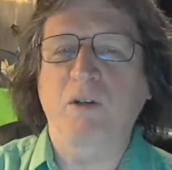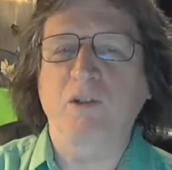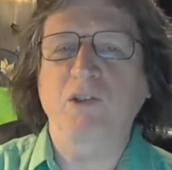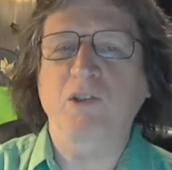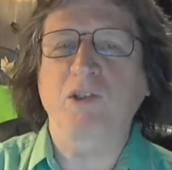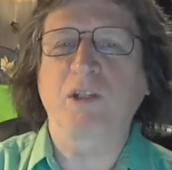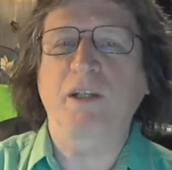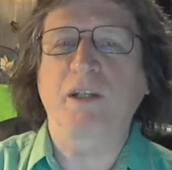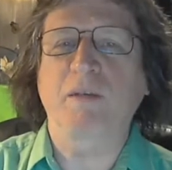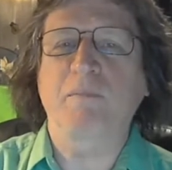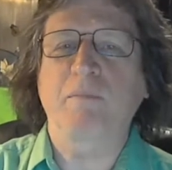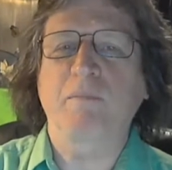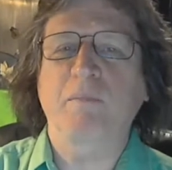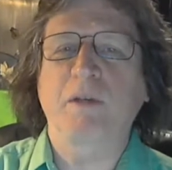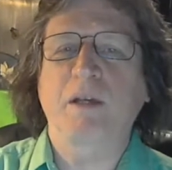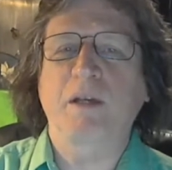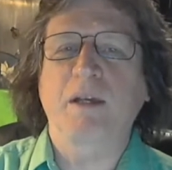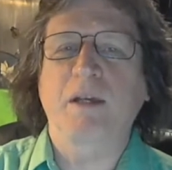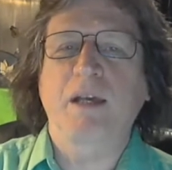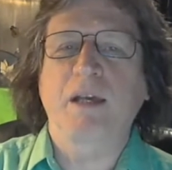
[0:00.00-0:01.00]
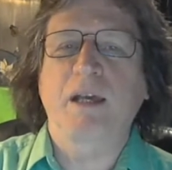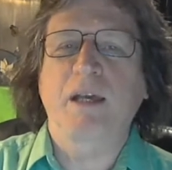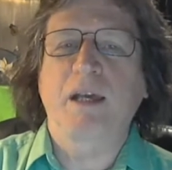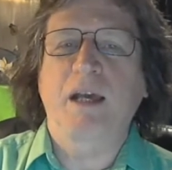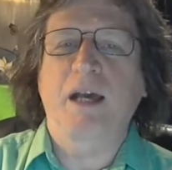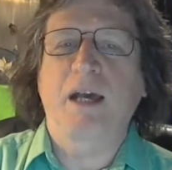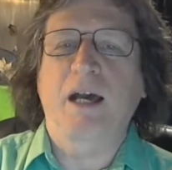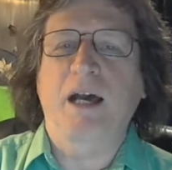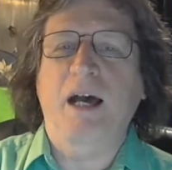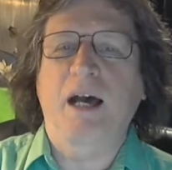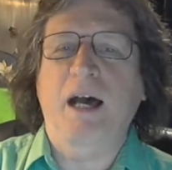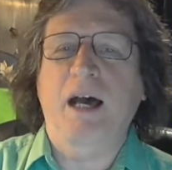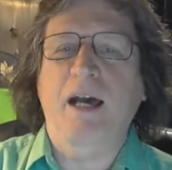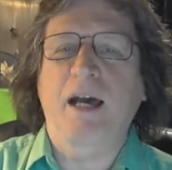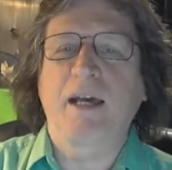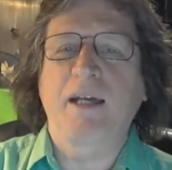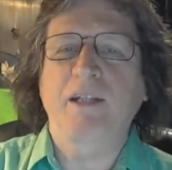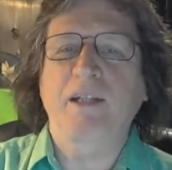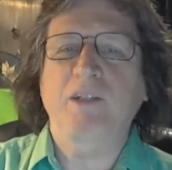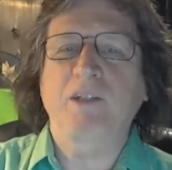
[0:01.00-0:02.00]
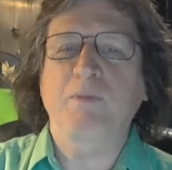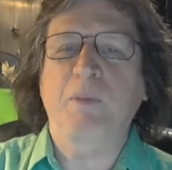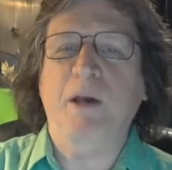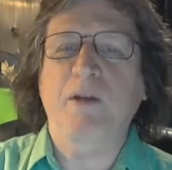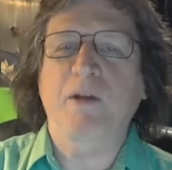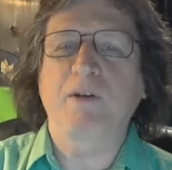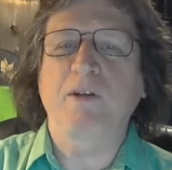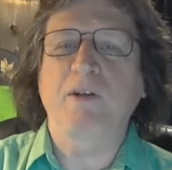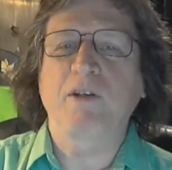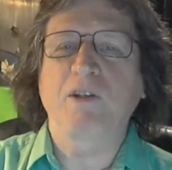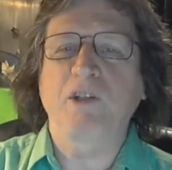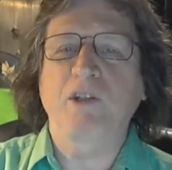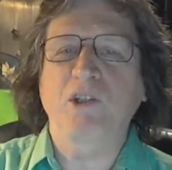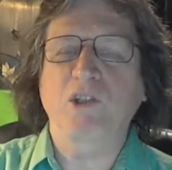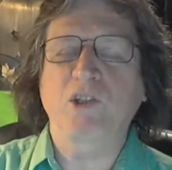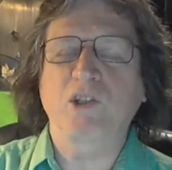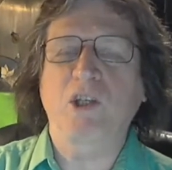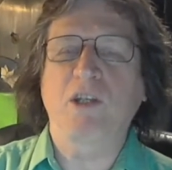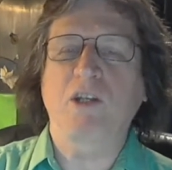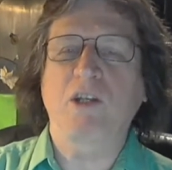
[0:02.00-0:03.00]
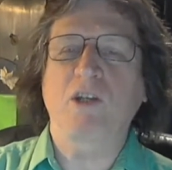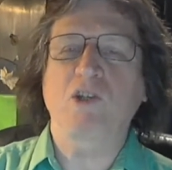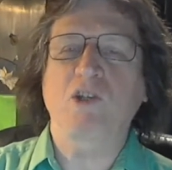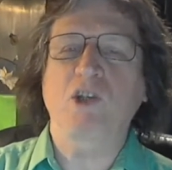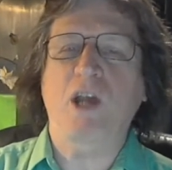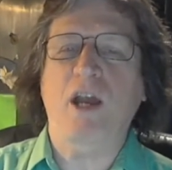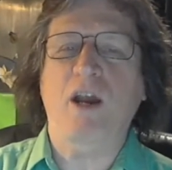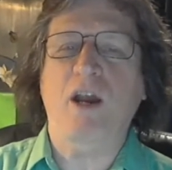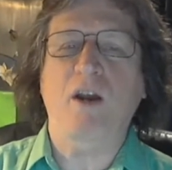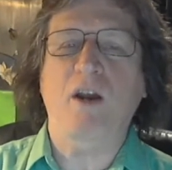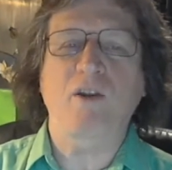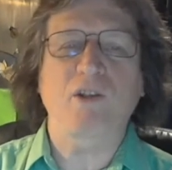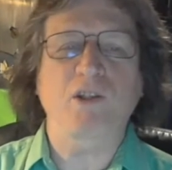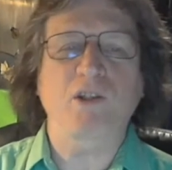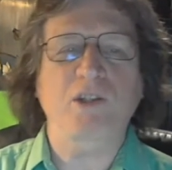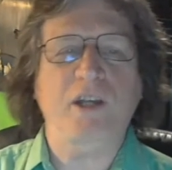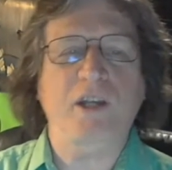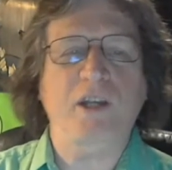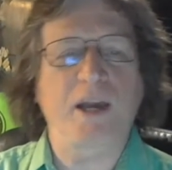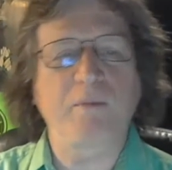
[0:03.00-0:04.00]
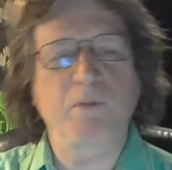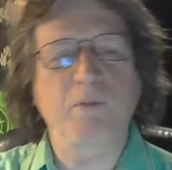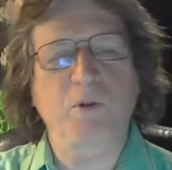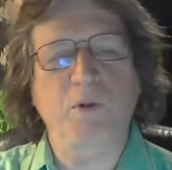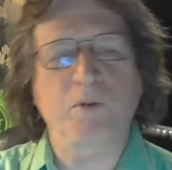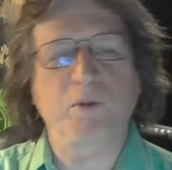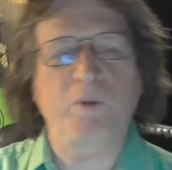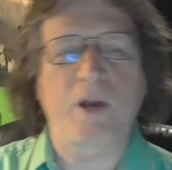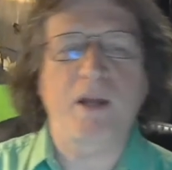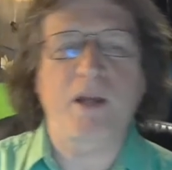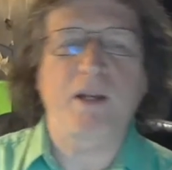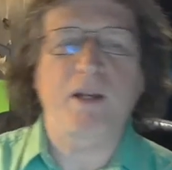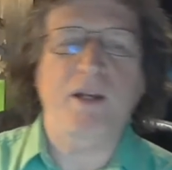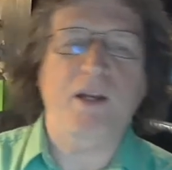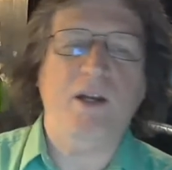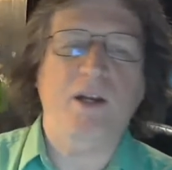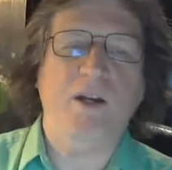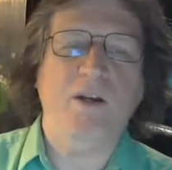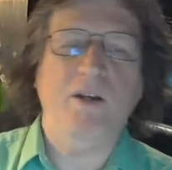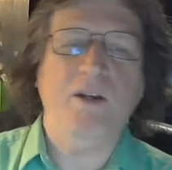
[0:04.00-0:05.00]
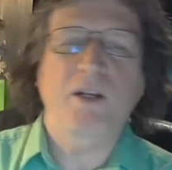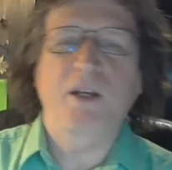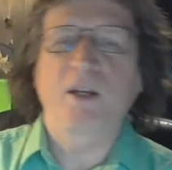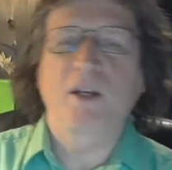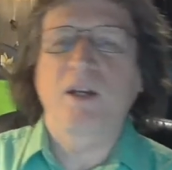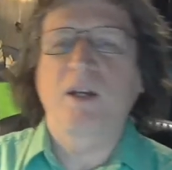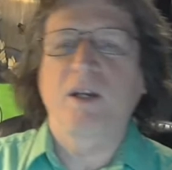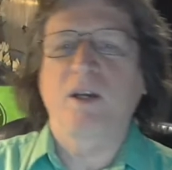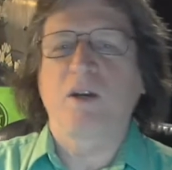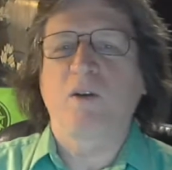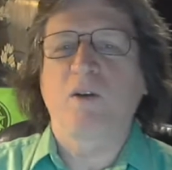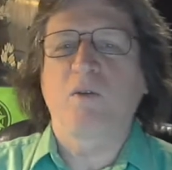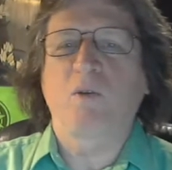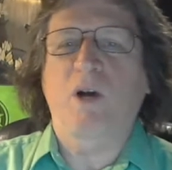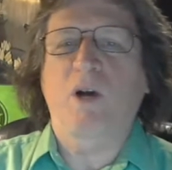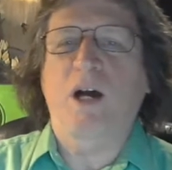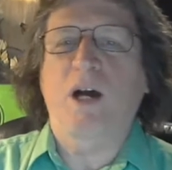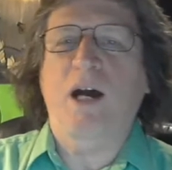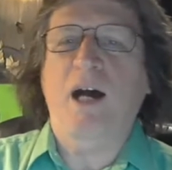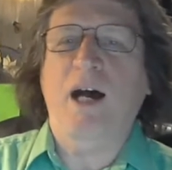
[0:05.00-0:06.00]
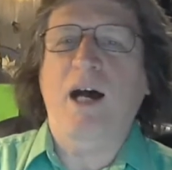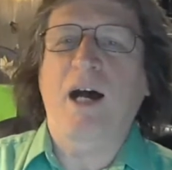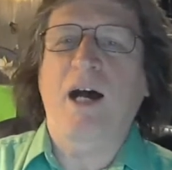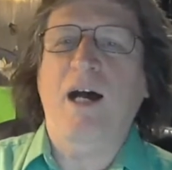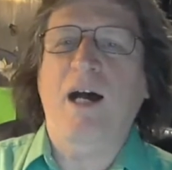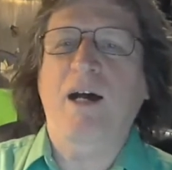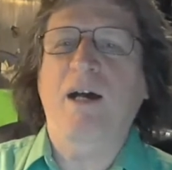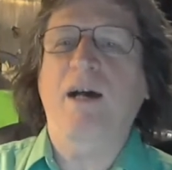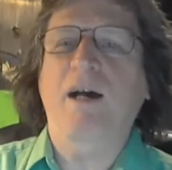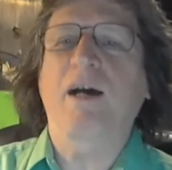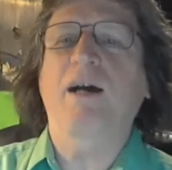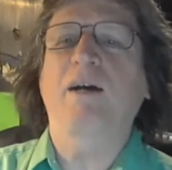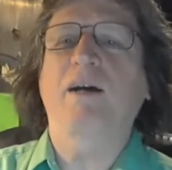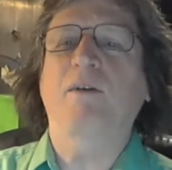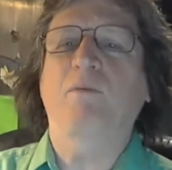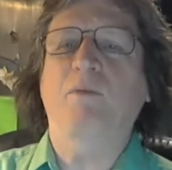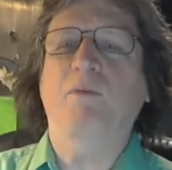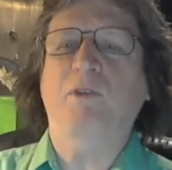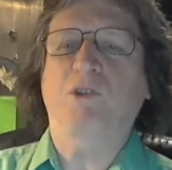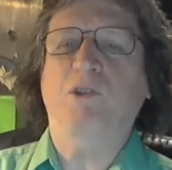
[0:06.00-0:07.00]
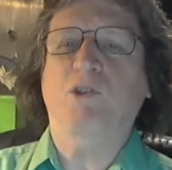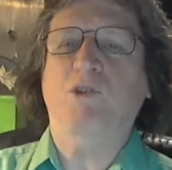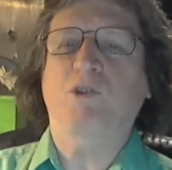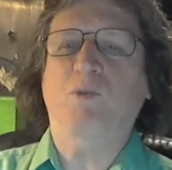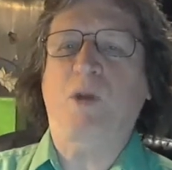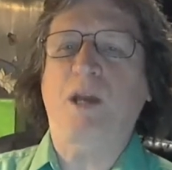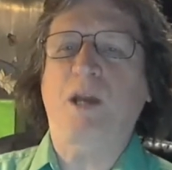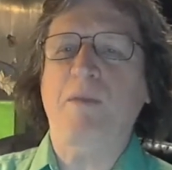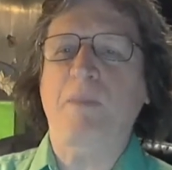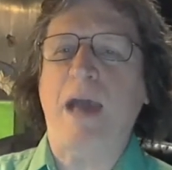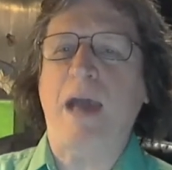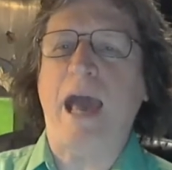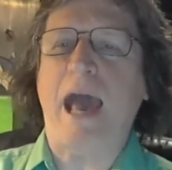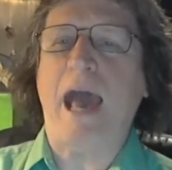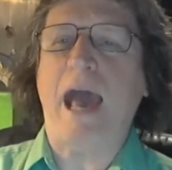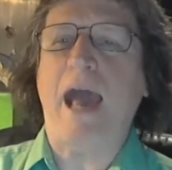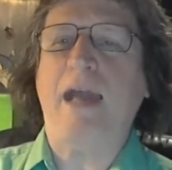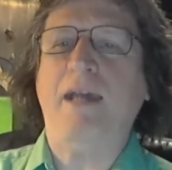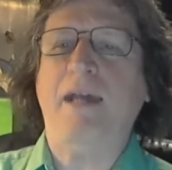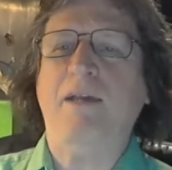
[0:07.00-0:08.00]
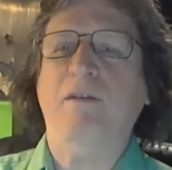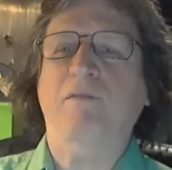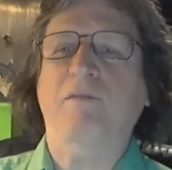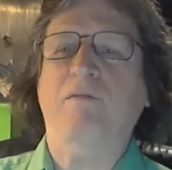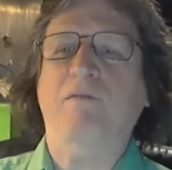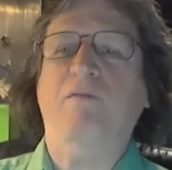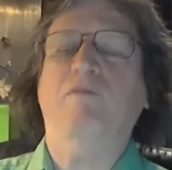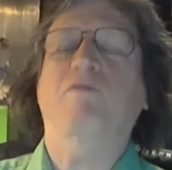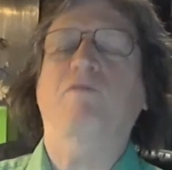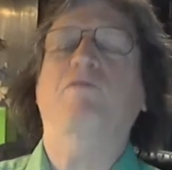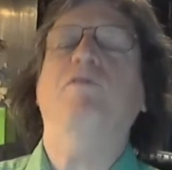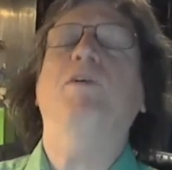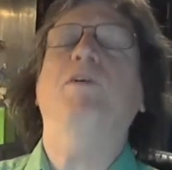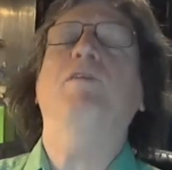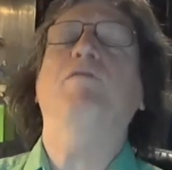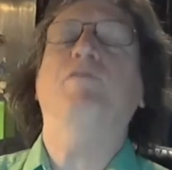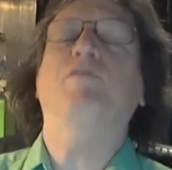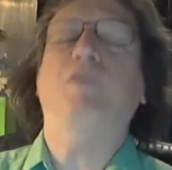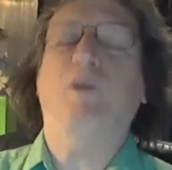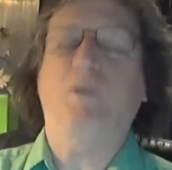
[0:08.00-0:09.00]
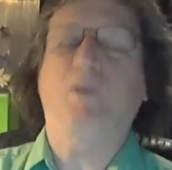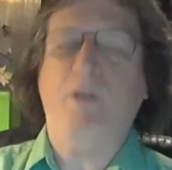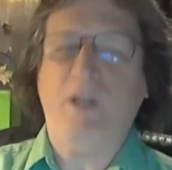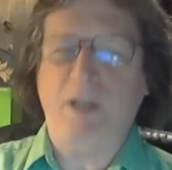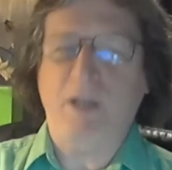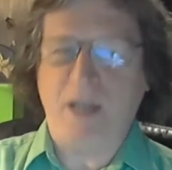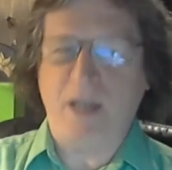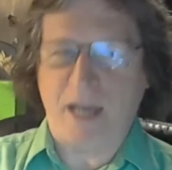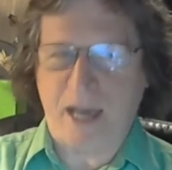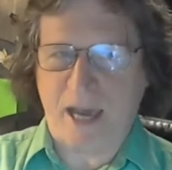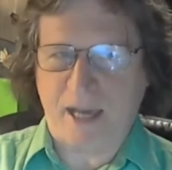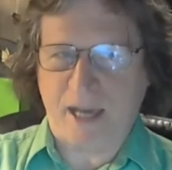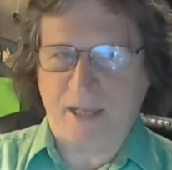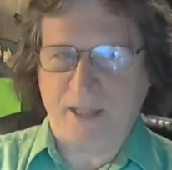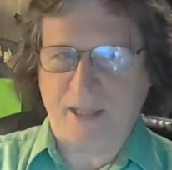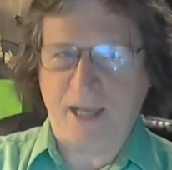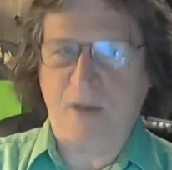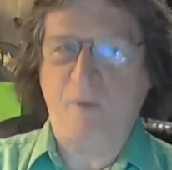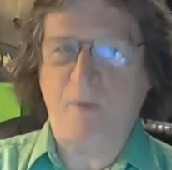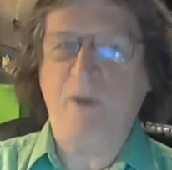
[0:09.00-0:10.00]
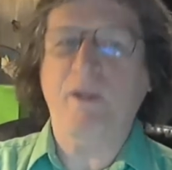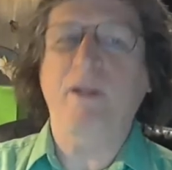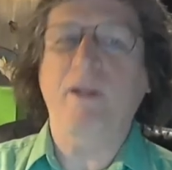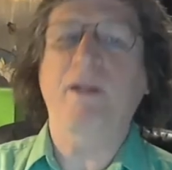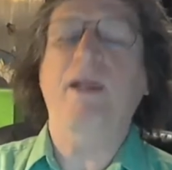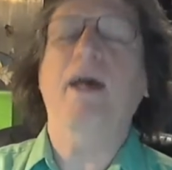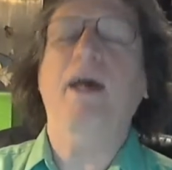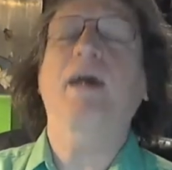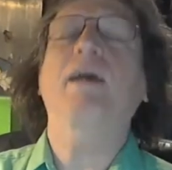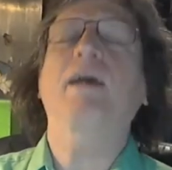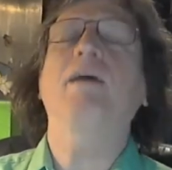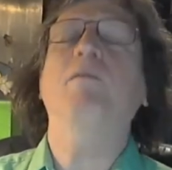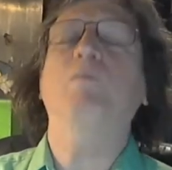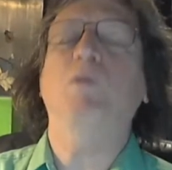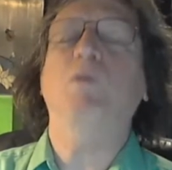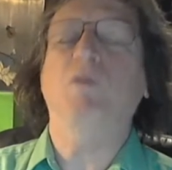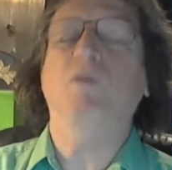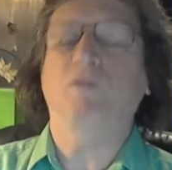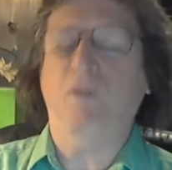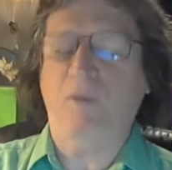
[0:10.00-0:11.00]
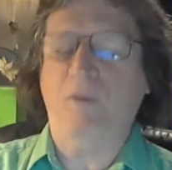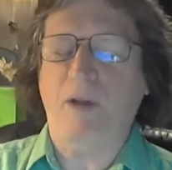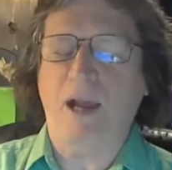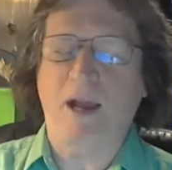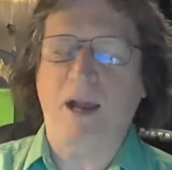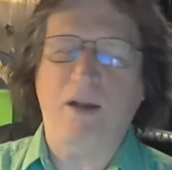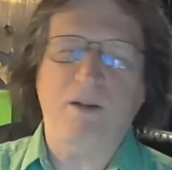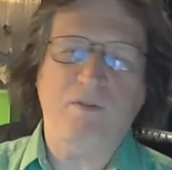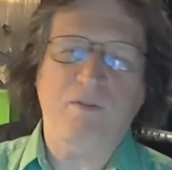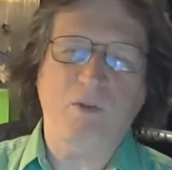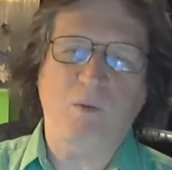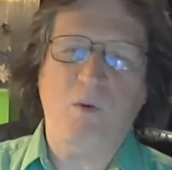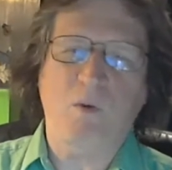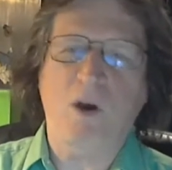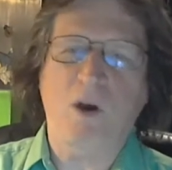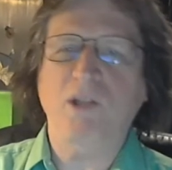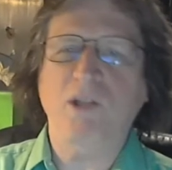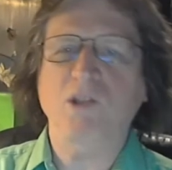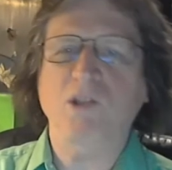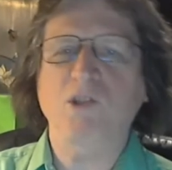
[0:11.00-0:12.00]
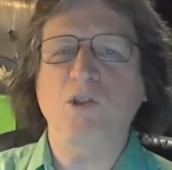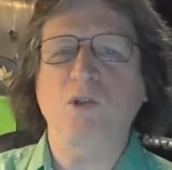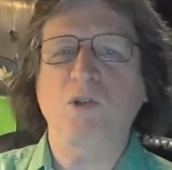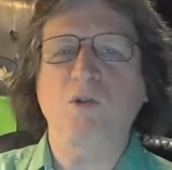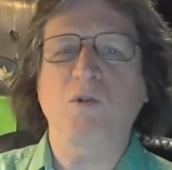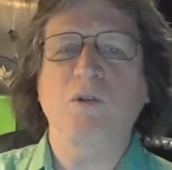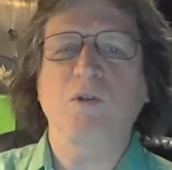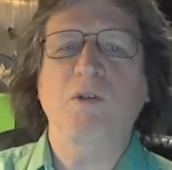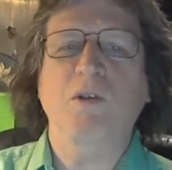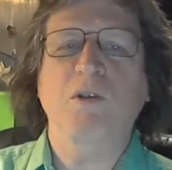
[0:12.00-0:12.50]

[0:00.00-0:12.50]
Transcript: to sleep. It's better to just sit in a chair, just like I'm doing right here, with a straight back, free-floating neck. That way the neck can move around if it wants to,